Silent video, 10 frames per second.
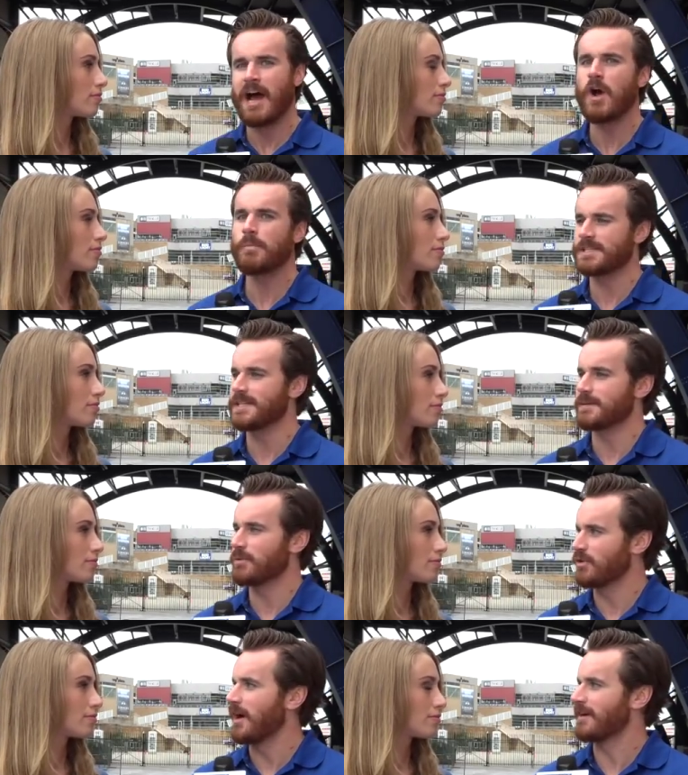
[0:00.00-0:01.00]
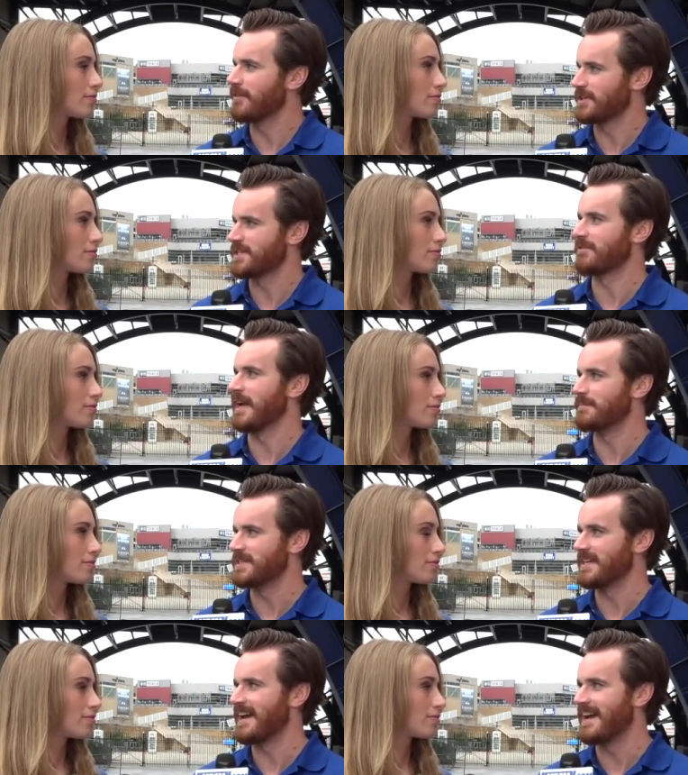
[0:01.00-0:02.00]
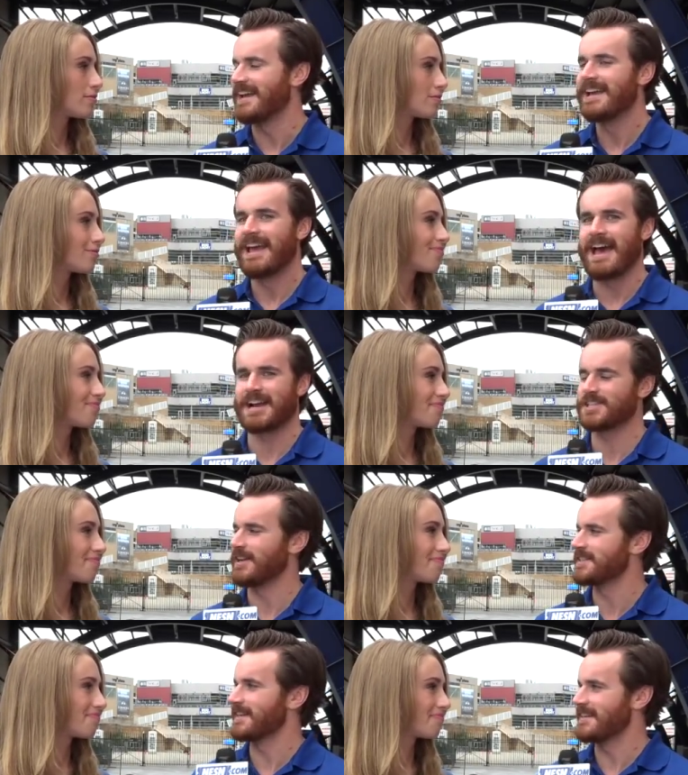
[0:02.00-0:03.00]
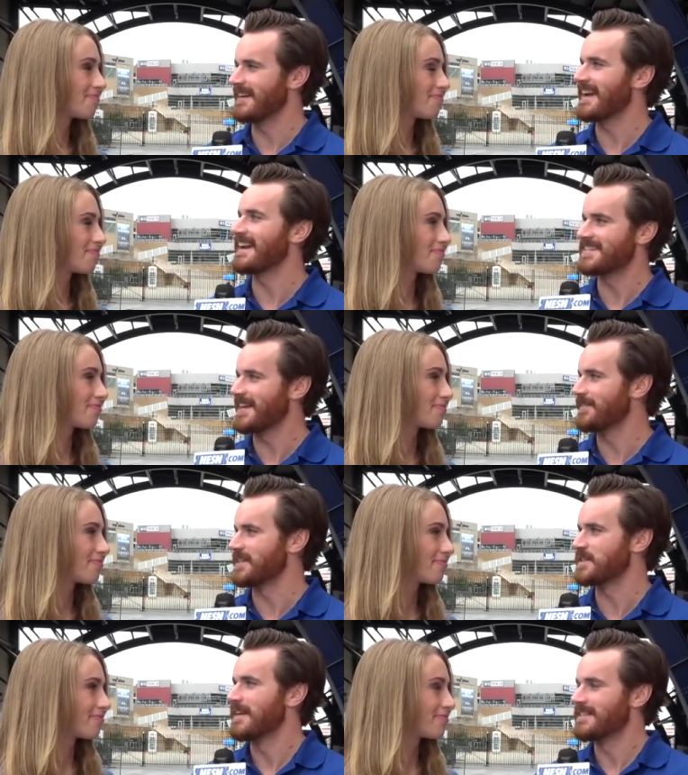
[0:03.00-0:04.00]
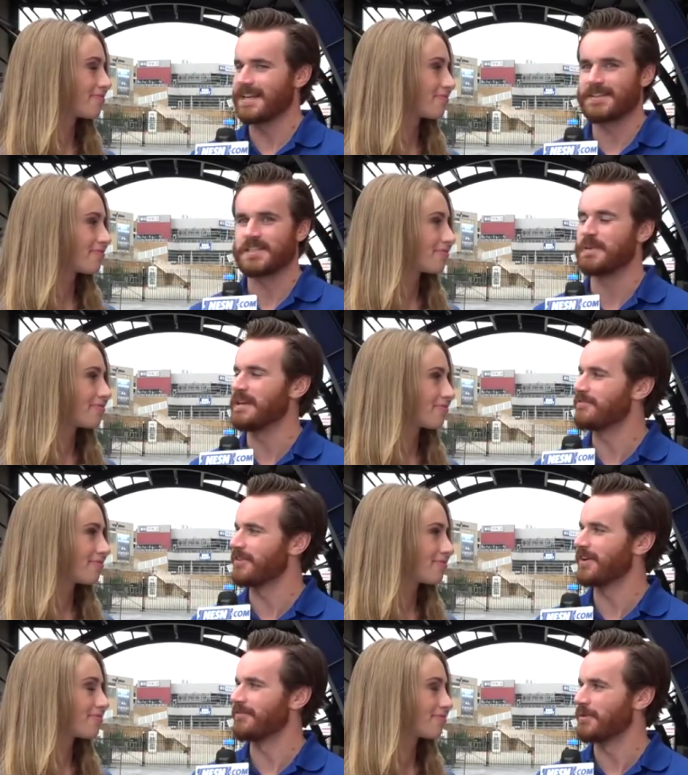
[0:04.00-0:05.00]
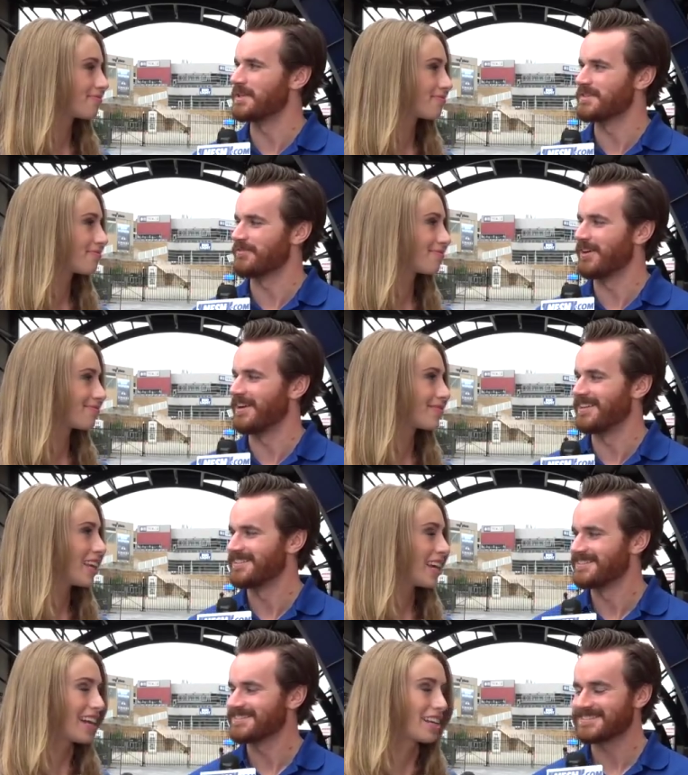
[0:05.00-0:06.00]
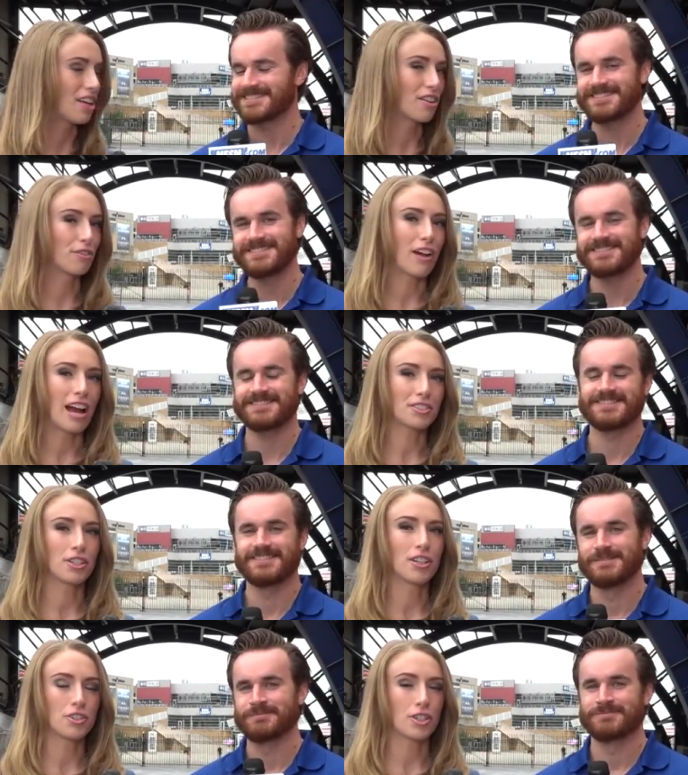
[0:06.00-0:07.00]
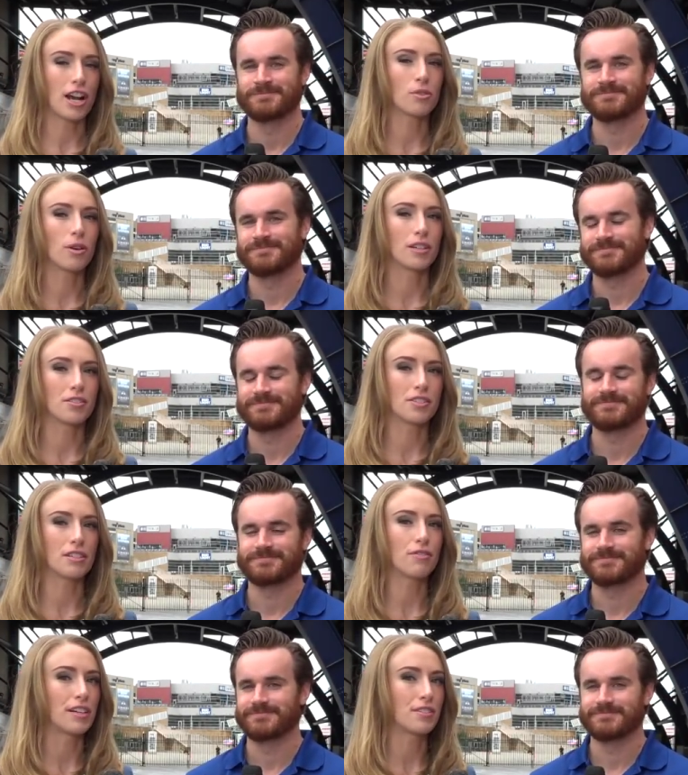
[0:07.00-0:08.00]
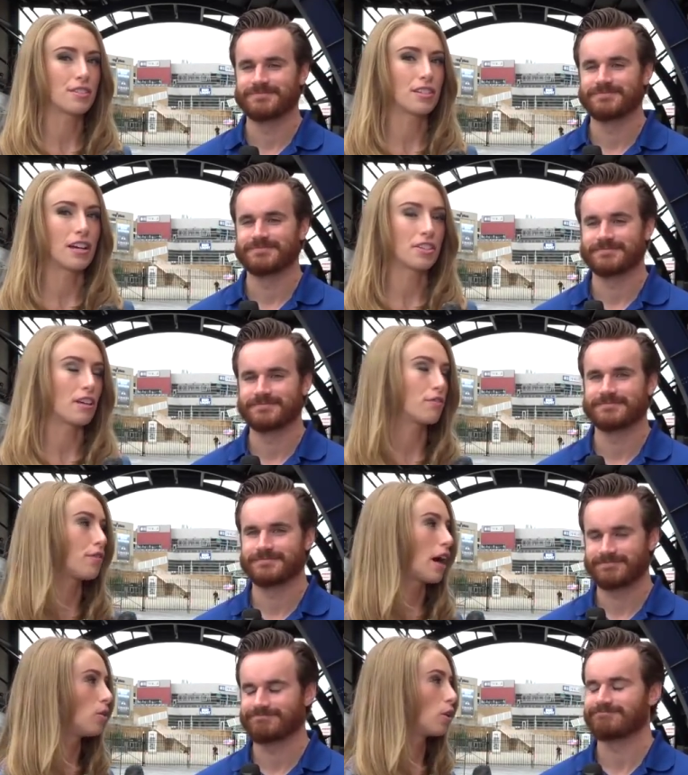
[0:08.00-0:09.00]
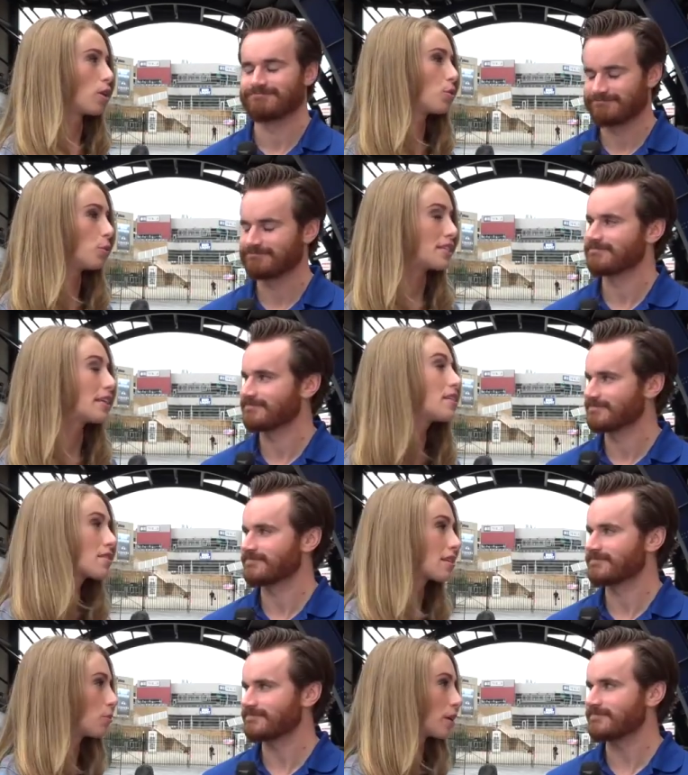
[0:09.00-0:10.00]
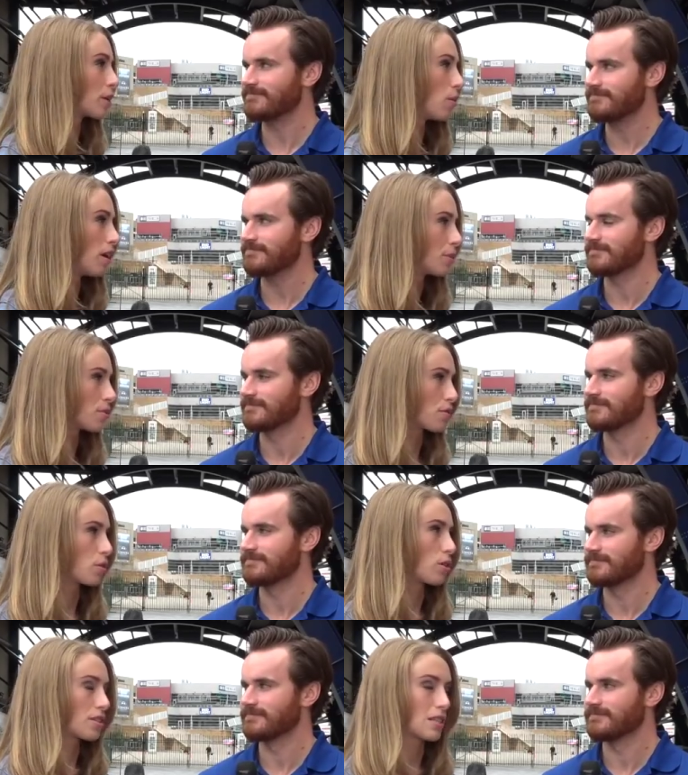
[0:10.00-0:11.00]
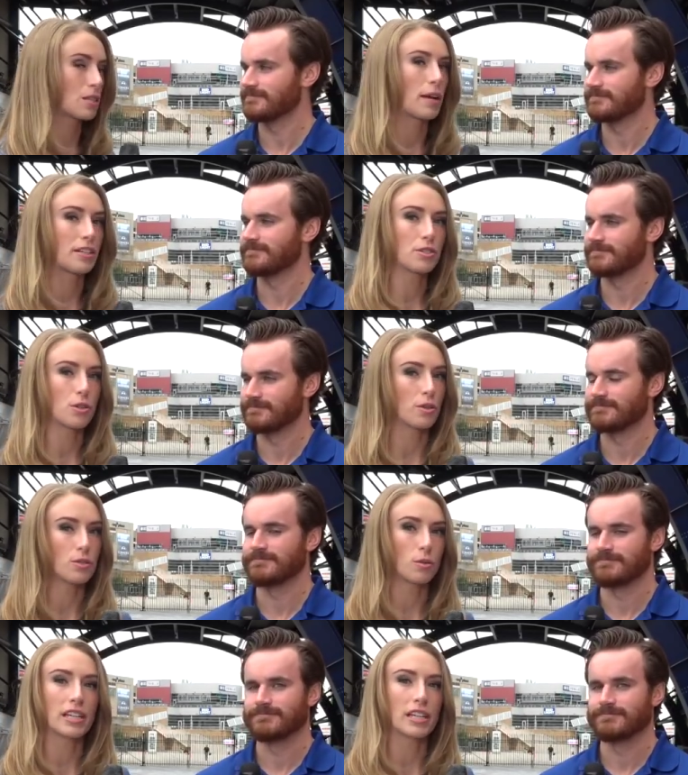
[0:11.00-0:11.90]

Speaker 1: I hope we see some Gronk versus Ramsey uh, action on Sunday to kind of settle this settle this beef for, for once and for all.
Speaker 2: And another factor on the Jaguars' defense is Dante Fowler, who we didn't see in Week One. He was, of course, suspended, so this will